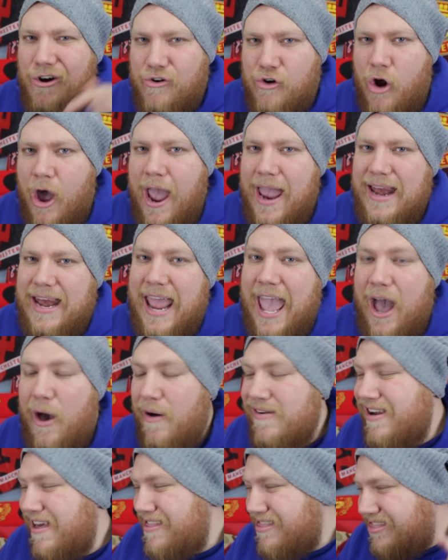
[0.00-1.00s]
right
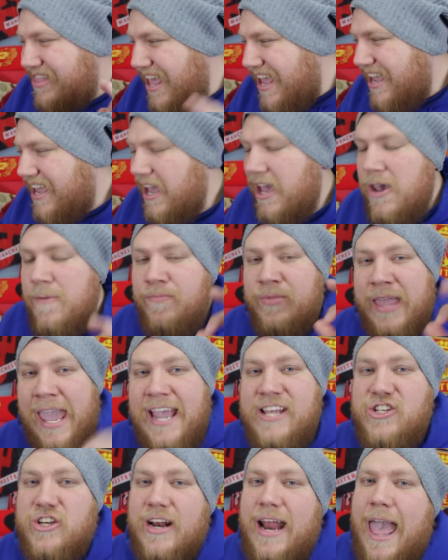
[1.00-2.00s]
now, and I think
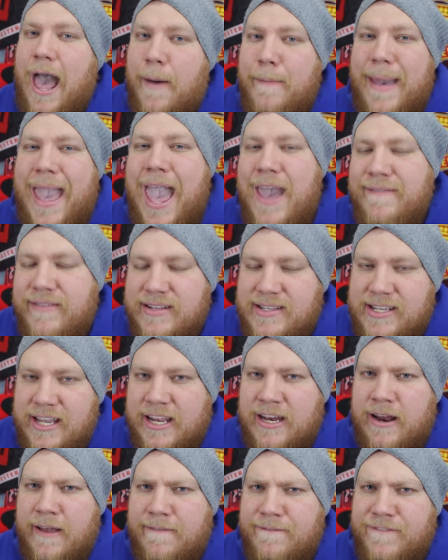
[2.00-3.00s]
he's going to help
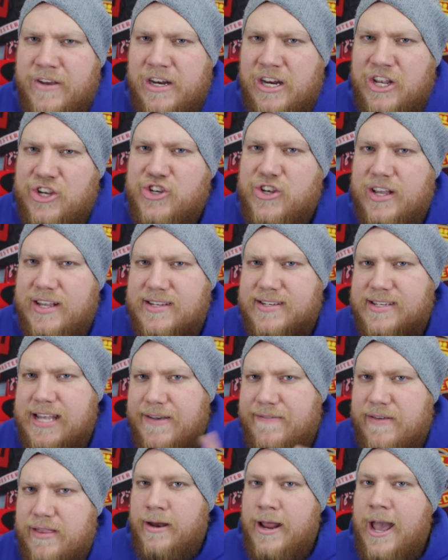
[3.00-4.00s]
Everton finish 7th.